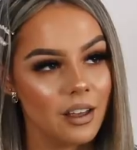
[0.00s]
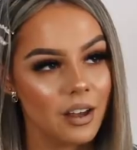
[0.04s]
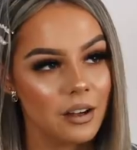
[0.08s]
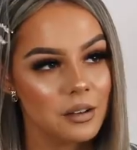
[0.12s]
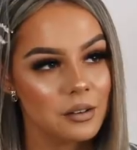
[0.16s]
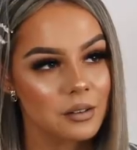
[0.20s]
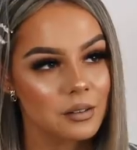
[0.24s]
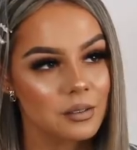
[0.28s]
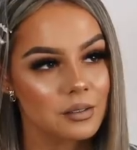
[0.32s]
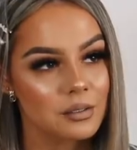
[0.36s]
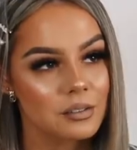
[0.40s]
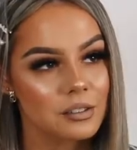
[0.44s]

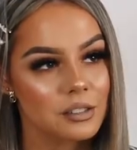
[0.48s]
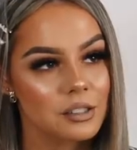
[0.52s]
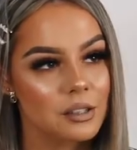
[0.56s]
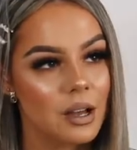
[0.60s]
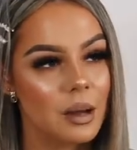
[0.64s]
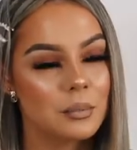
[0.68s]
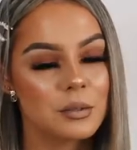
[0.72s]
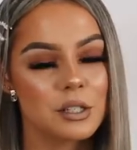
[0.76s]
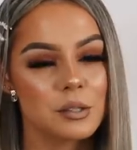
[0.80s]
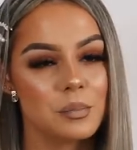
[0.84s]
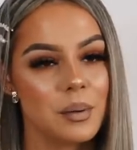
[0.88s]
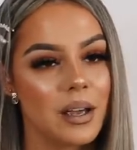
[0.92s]
though, so
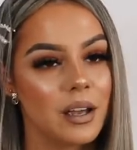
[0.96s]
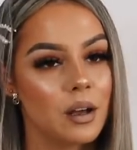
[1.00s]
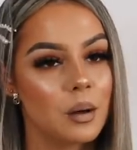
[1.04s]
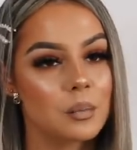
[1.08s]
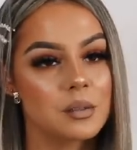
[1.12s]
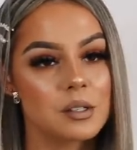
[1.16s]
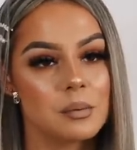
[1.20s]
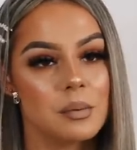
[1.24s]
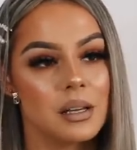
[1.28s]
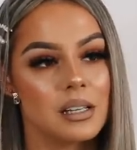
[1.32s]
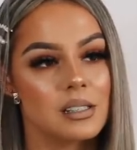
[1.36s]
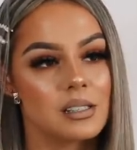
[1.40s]
I'm just being
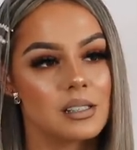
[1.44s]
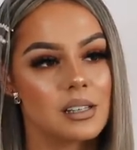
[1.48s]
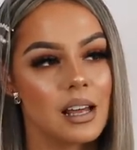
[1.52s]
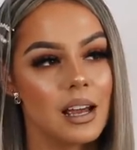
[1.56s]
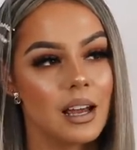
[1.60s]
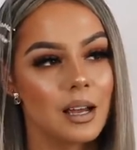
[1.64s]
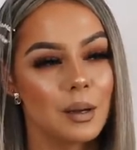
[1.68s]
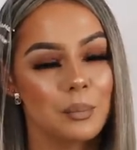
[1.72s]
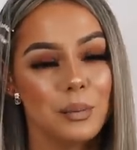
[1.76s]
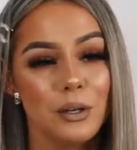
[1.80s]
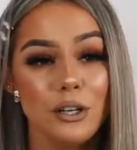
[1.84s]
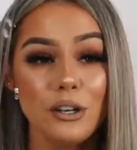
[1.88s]

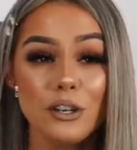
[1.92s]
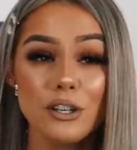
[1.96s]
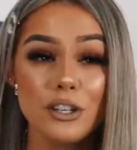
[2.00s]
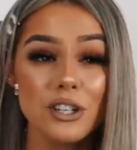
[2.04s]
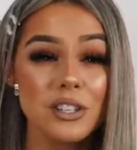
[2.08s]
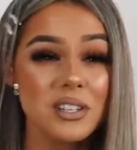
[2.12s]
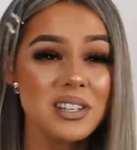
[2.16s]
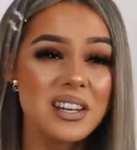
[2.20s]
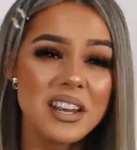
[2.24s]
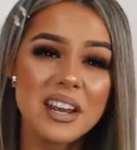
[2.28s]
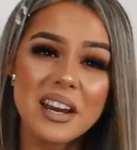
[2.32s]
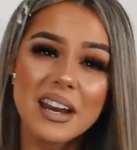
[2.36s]
optimistic, but you
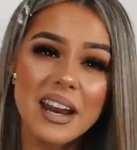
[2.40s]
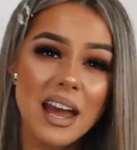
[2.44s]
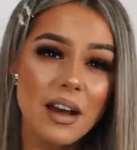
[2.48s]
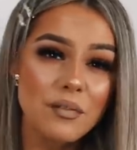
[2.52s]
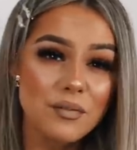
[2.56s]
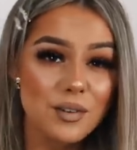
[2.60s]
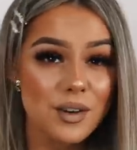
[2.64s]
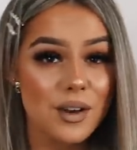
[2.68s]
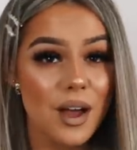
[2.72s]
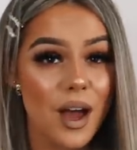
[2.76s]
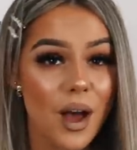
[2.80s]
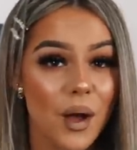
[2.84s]

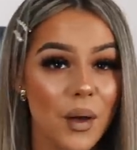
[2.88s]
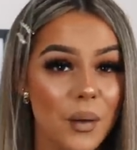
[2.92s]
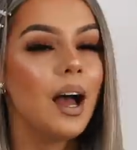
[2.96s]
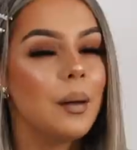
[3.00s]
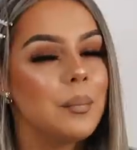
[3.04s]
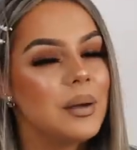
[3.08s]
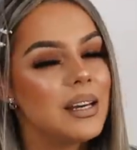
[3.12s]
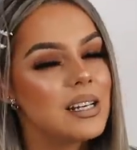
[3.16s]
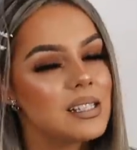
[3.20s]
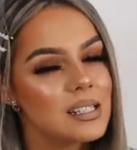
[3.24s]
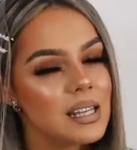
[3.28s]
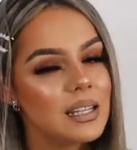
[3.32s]
never know. I
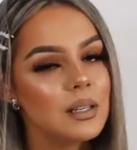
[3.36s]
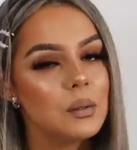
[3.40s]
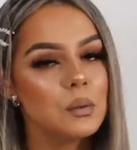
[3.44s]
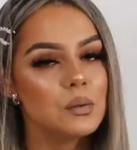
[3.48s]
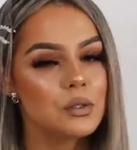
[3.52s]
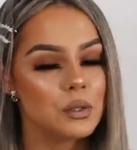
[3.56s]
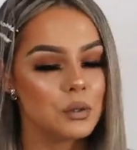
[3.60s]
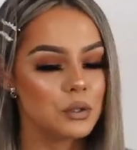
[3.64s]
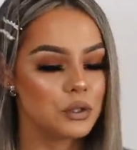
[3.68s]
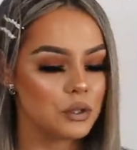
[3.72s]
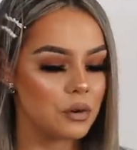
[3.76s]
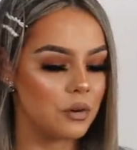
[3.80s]
mean, it's a little
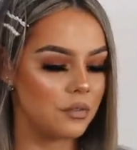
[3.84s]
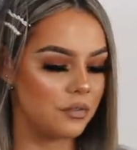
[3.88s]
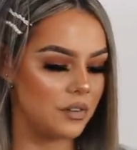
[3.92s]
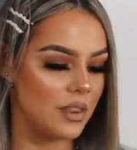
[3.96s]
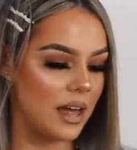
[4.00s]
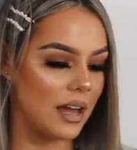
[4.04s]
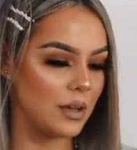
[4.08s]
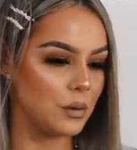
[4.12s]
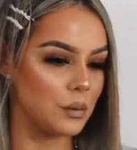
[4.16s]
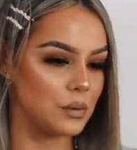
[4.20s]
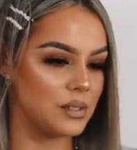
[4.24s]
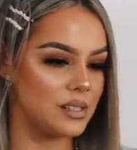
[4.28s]
too short for
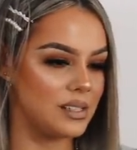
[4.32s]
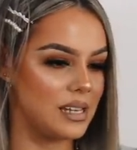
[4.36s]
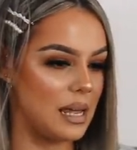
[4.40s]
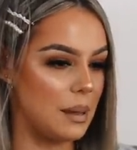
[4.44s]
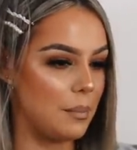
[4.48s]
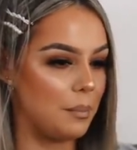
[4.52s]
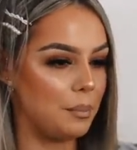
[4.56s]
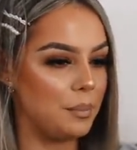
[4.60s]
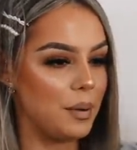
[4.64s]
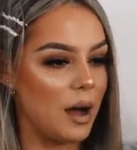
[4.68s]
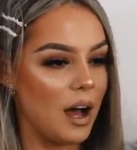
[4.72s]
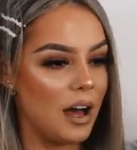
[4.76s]
that, you'll
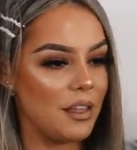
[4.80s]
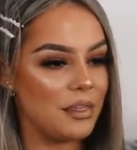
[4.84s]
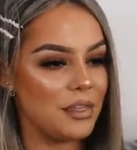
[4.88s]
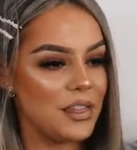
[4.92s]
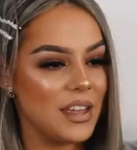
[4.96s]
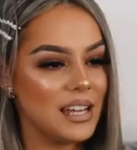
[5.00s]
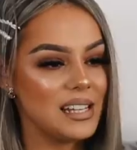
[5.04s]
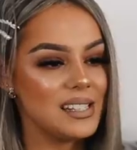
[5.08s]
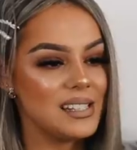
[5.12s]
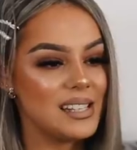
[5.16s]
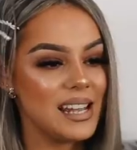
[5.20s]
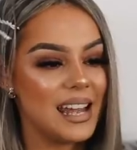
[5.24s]
see, but
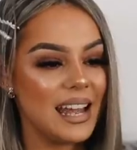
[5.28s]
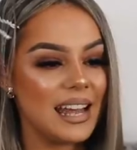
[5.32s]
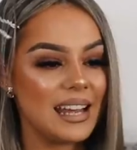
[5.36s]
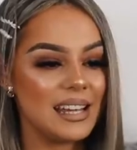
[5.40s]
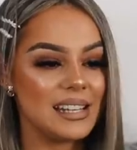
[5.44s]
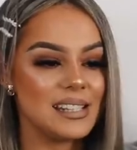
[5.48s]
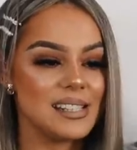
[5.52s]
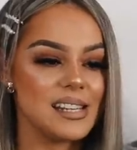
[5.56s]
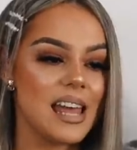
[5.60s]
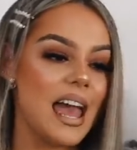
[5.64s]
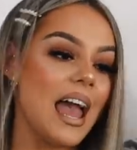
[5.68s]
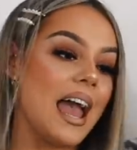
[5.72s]
this
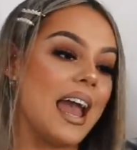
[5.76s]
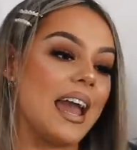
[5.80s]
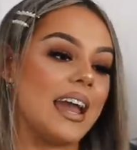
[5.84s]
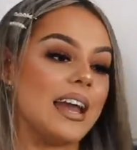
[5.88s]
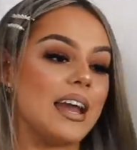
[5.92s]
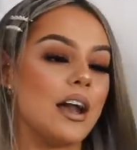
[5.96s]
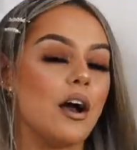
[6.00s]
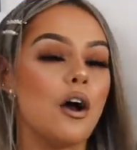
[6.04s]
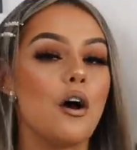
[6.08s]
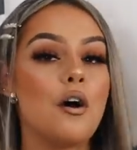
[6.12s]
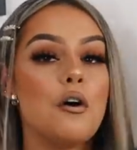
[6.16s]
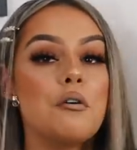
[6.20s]
is
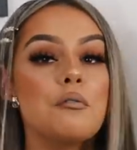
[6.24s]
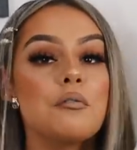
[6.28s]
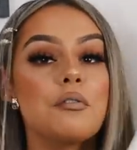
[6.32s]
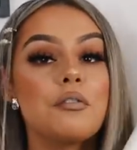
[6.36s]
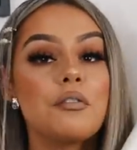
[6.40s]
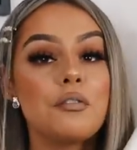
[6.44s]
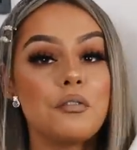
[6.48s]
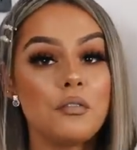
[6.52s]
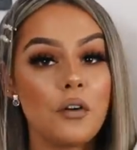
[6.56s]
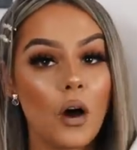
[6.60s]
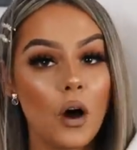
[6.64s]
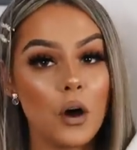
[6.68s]
a
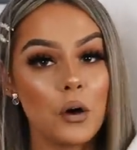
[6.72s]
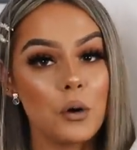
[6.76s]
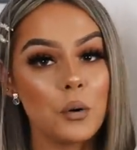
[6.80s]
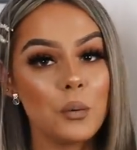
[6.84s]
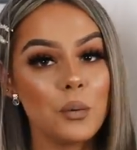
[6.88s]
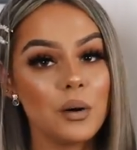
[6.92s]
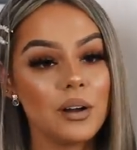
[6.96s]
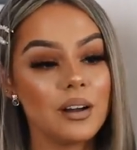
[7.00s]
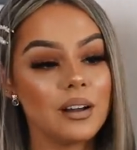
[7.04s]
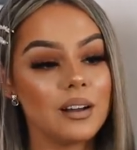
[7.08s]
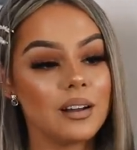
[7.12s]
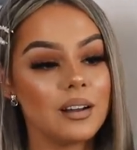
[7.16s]

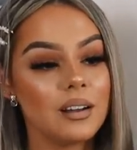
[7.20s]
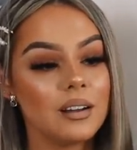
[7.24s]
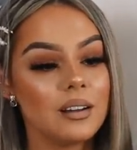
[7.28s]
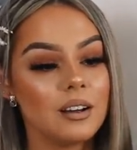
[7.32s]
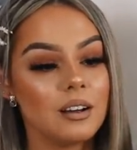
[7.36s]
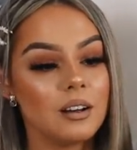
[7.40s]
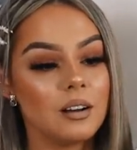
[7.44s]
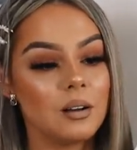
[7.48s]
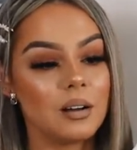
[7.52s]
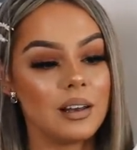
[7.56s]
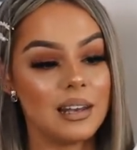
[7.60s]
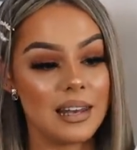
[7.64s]
faux
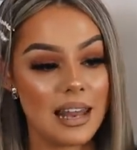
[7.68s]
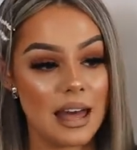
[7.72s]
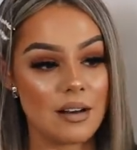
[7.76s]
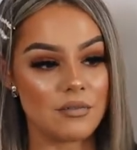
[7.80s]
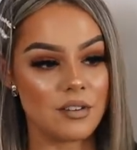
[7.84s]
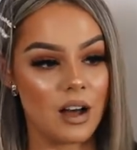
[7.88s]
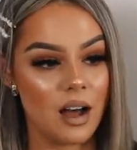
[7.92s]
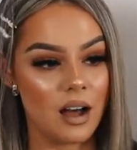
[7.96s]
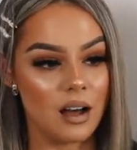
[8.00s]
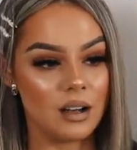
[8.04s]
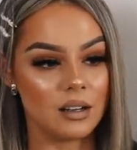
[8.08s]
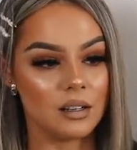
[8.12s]

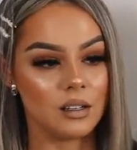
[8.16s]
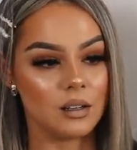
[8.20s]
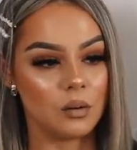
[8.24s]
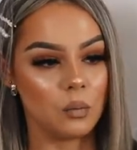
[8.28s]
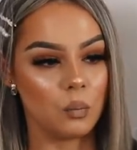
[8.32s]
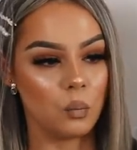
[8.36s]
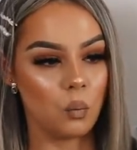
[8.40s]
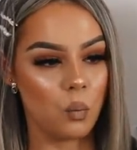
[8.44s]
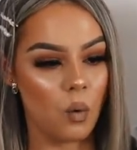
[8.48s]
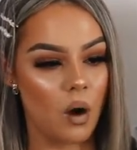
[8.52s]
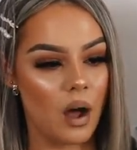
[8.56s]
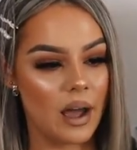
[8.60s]
leather
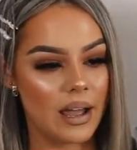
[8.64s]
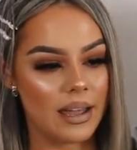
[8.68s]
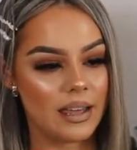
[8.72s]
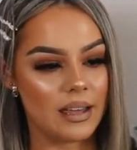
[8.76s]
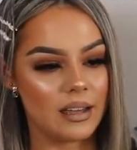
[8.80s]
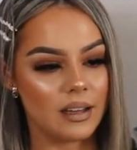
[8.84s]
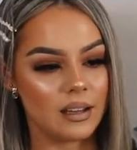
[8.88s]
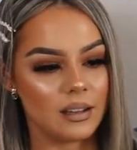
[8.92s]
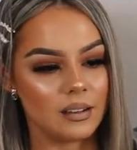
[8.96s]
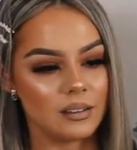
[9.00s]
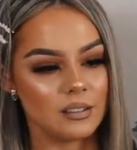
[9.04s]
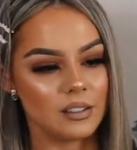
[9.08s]

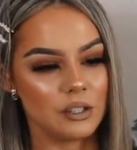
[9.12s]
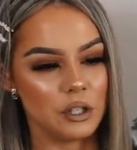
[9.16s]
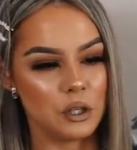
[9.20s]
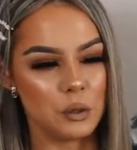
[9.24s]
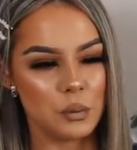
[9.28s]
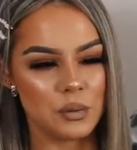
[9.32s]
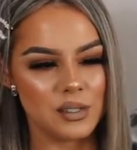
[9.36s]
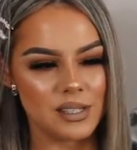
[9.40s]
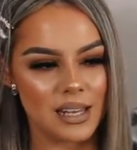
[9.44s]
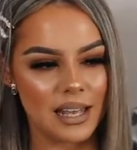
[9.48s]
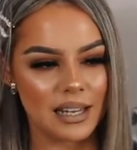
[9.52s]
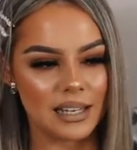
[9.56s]
white
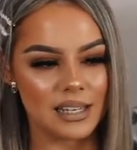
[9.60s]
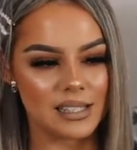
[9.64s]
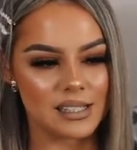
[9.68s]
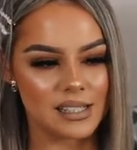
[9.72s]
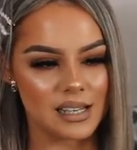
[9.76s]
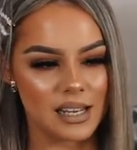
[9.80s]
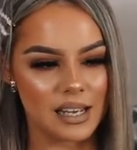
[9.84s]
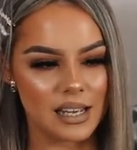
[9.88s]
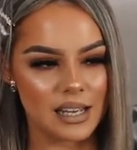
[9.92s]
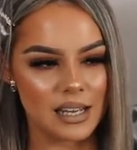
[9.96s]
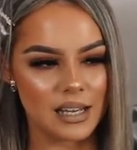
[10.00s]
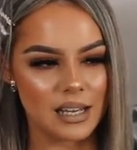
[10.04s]

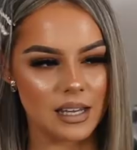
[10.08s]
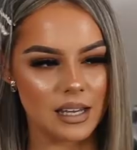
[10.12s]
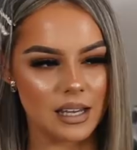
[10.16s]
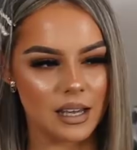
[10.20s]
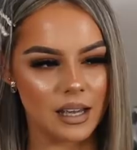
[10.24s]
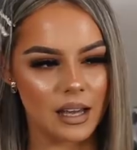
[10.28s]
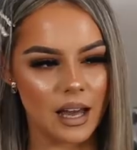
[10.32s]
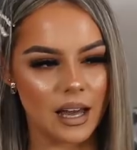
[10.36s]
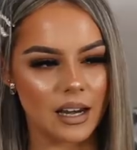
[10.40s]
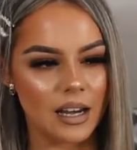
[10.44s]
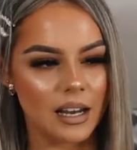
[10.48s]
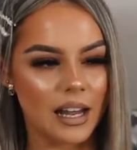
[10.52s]
utility
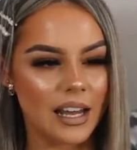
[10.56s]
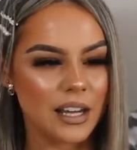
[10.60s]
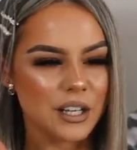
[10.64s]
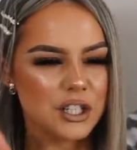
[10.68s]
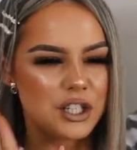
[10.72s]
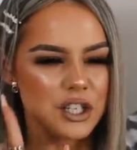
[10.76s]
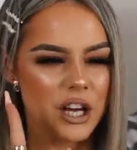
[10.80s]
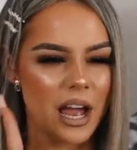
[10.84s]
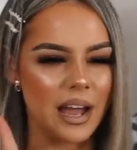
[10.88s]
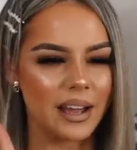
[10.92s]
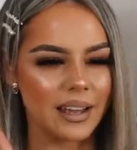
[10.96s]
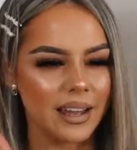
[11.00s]
kind of like
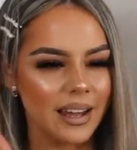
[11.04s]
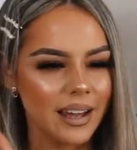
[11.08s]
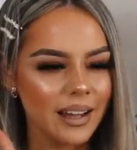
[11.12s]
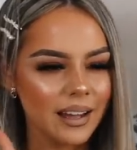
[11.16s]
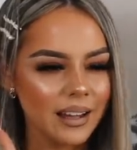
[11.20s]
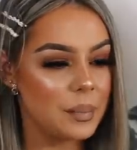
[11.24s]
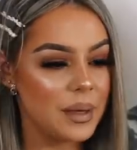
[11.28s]
jacket.